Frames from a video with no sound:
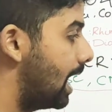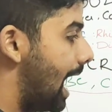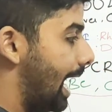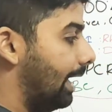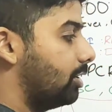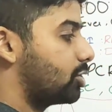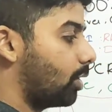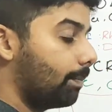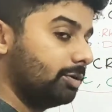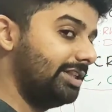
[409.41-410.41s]
And
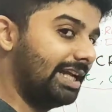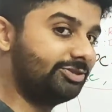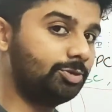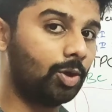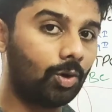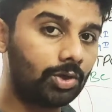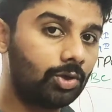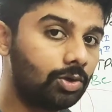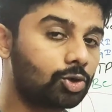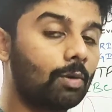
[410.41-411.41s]
troponin, as we all
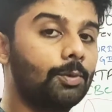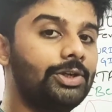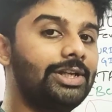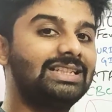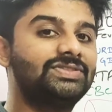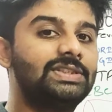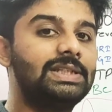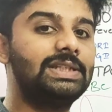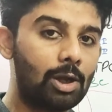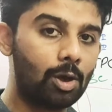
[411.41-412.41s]
know, troponin is the
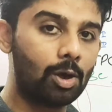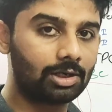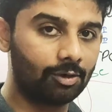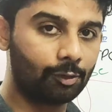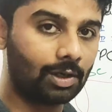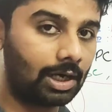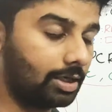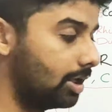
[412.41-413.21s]
biomarker for heart.